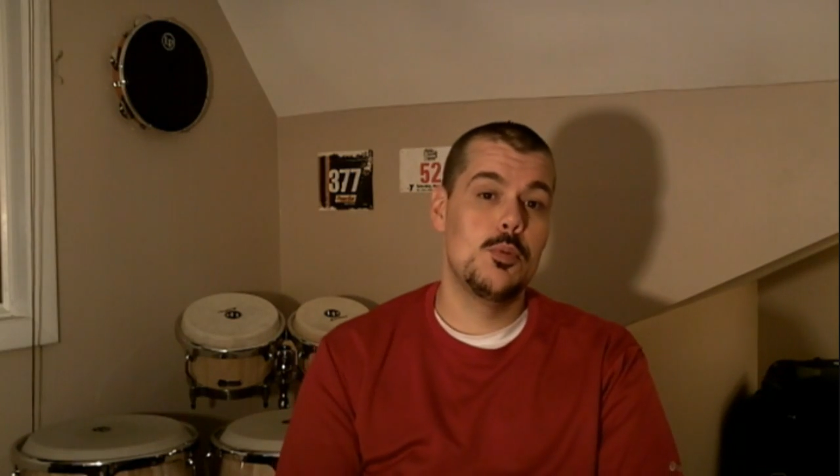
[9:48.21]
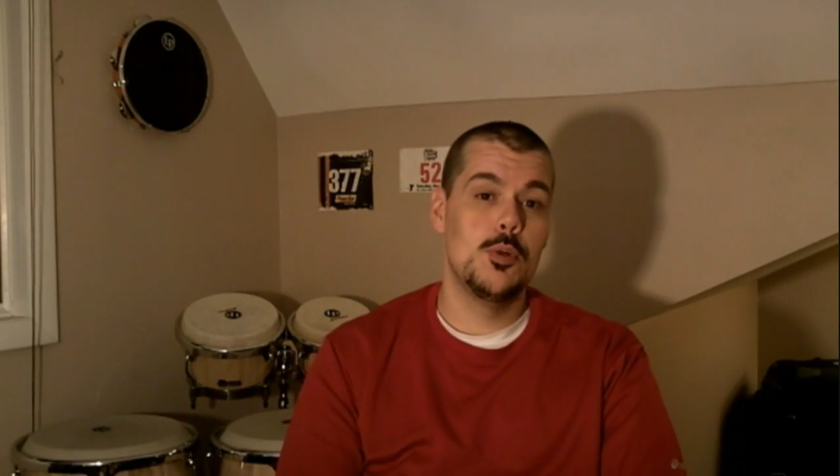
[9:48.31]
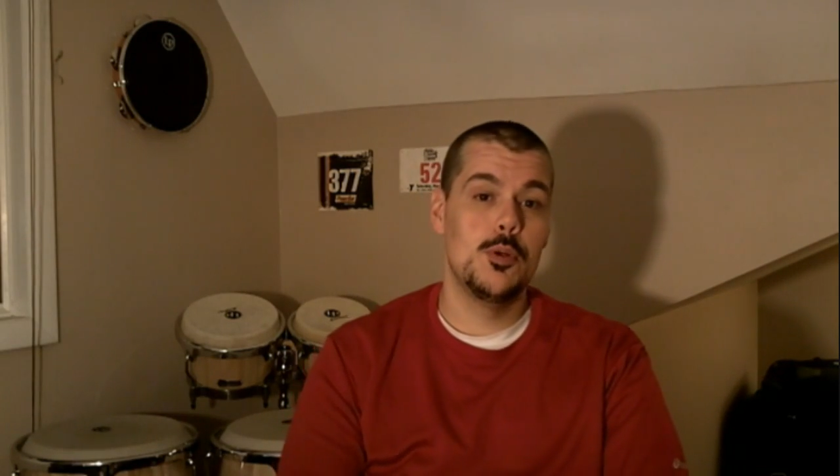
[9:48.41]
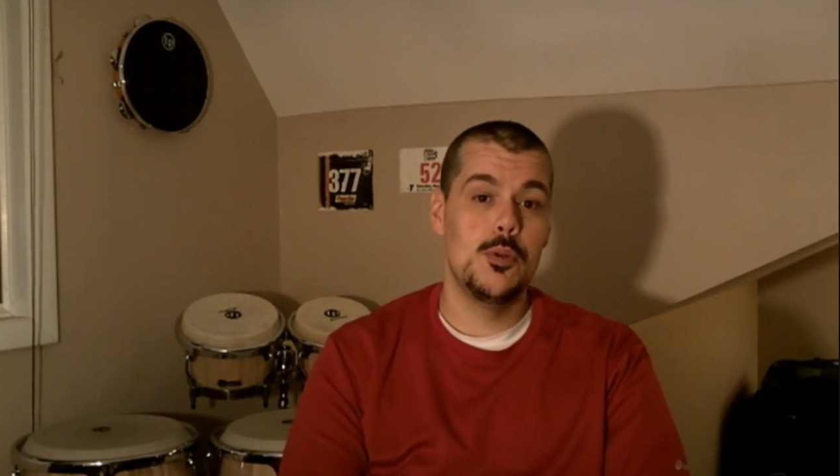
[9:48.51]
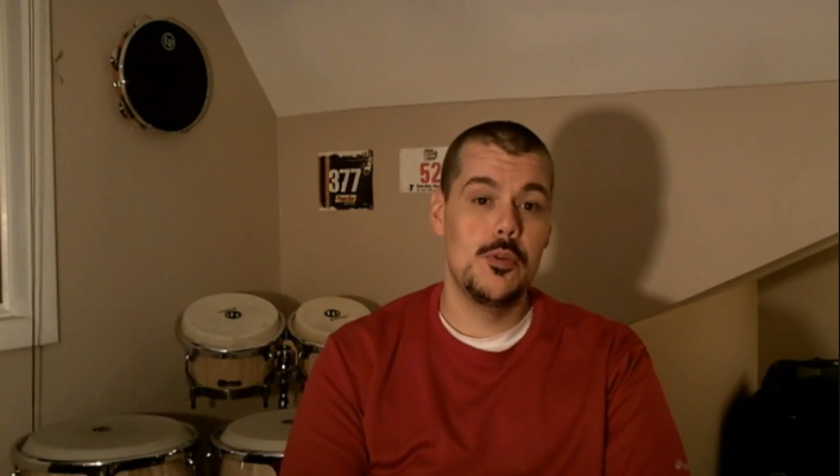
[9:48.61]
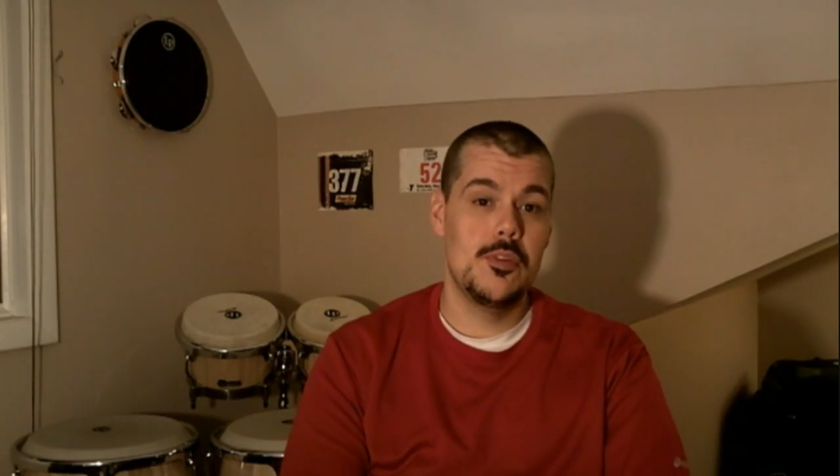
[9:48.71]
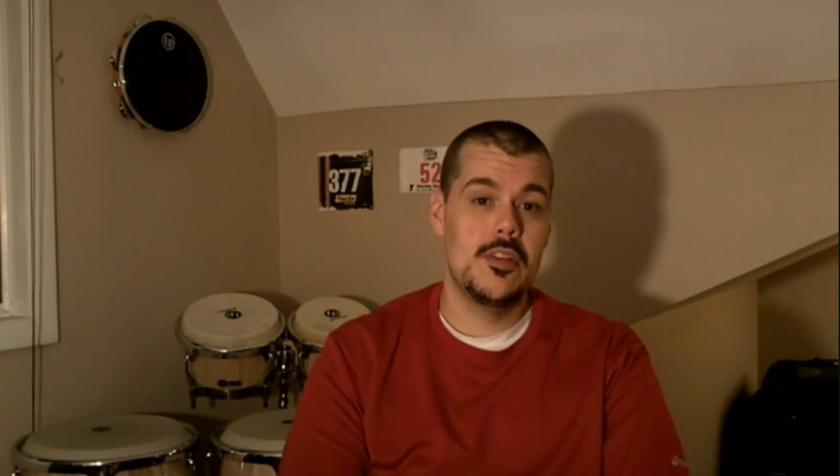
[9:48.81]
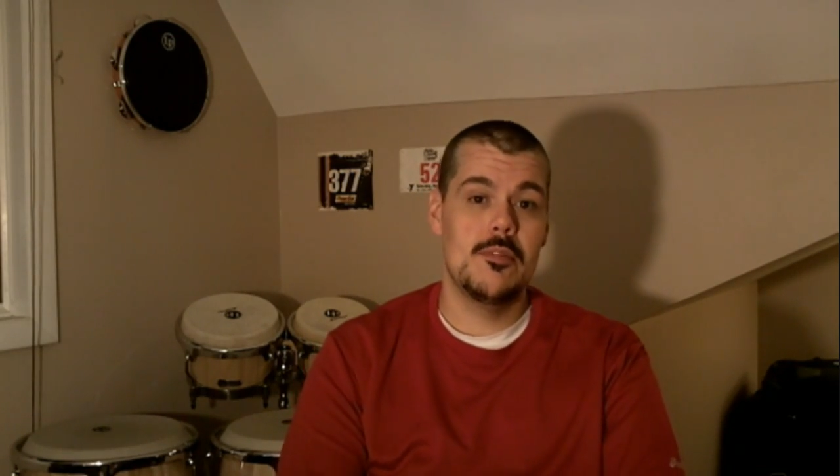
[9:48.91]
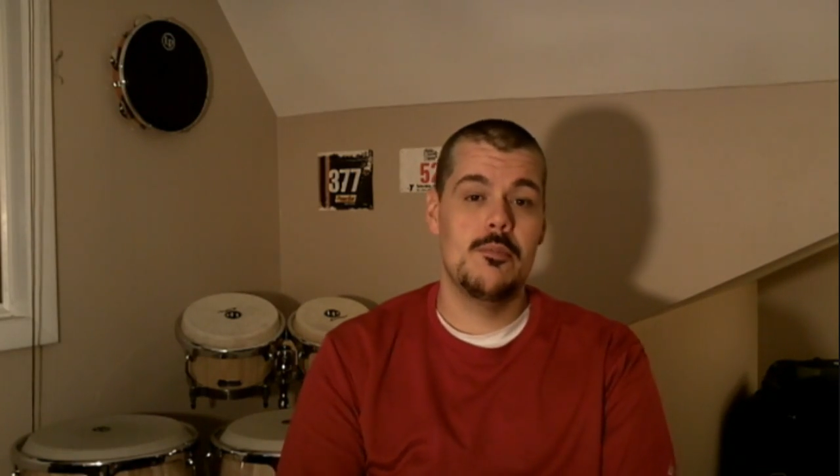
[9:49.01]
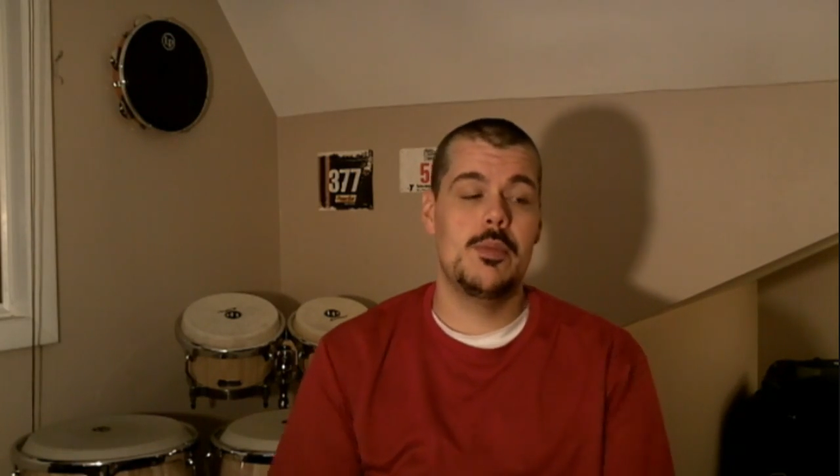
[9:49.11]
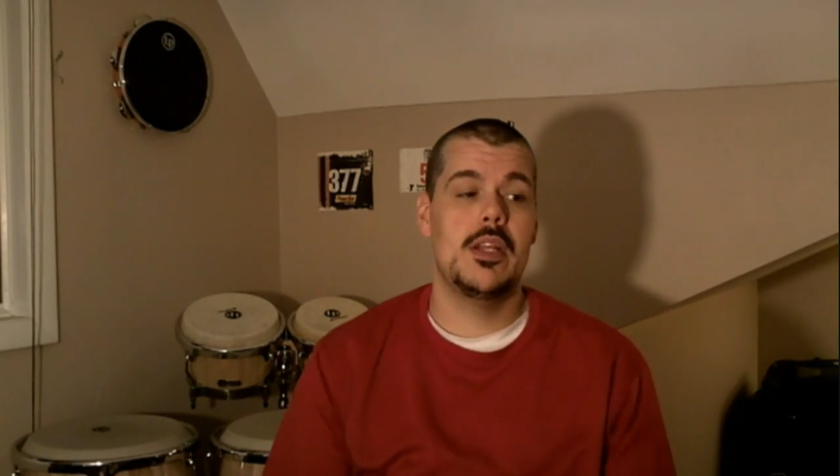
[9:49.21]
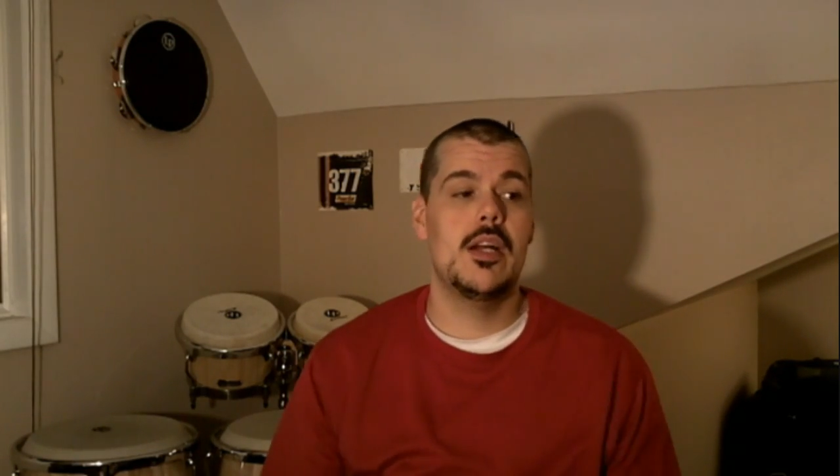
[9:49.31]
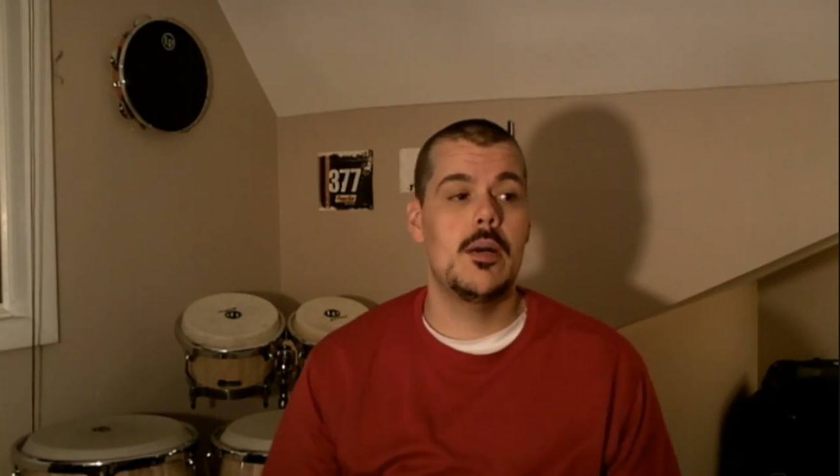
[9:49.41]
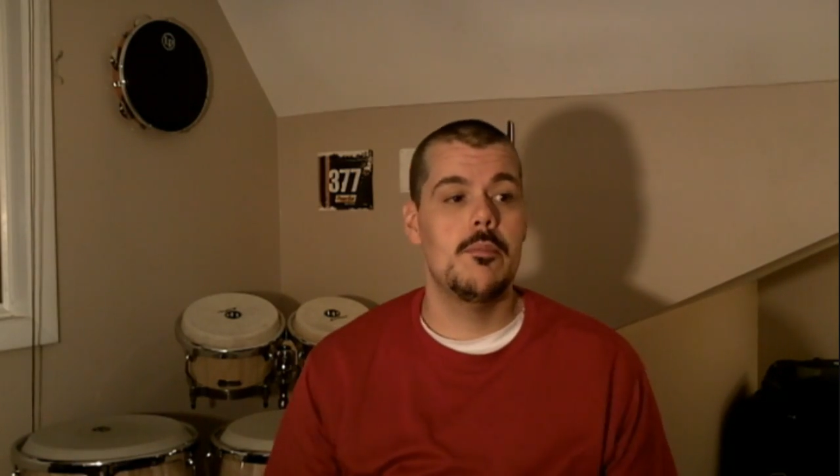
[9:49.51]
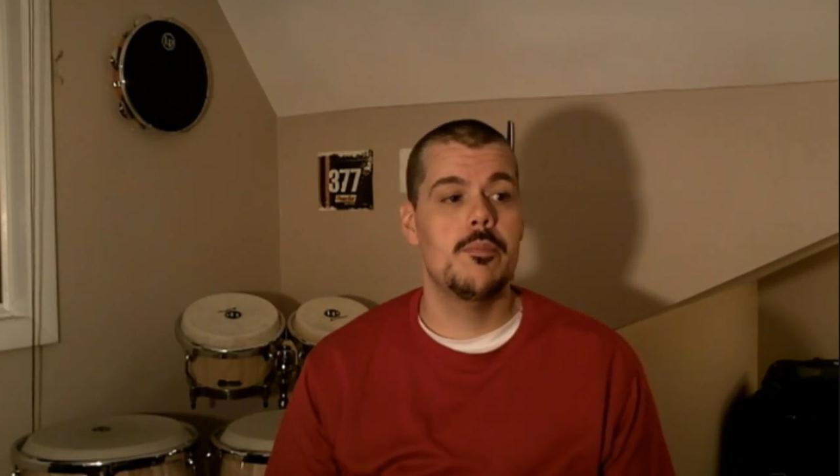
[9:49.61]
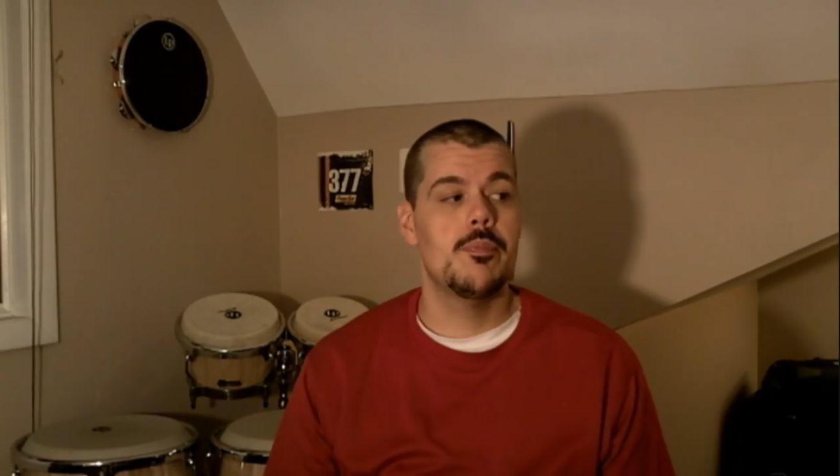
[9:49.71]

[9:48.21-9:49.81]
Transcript: bruised and beat up.